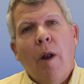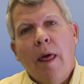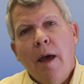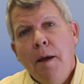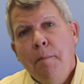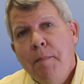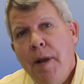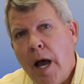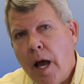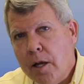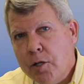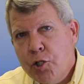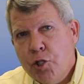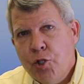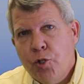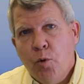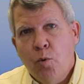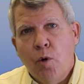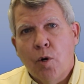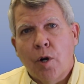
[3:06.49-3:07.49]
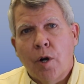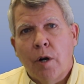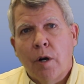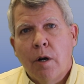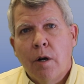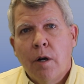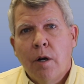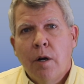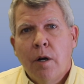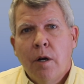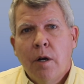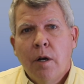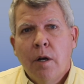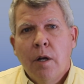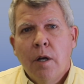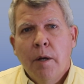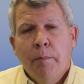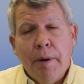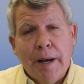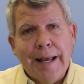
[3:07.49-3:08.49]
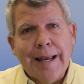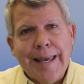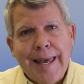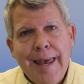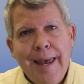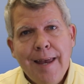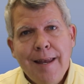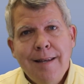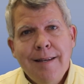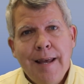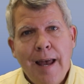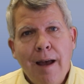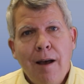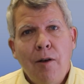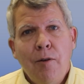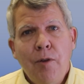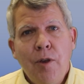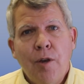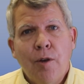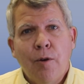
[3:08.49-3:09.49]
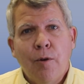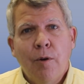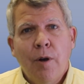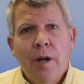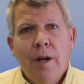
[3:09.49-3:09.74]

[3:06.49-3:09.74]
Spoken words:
Well, I'm not sure, but I can tell you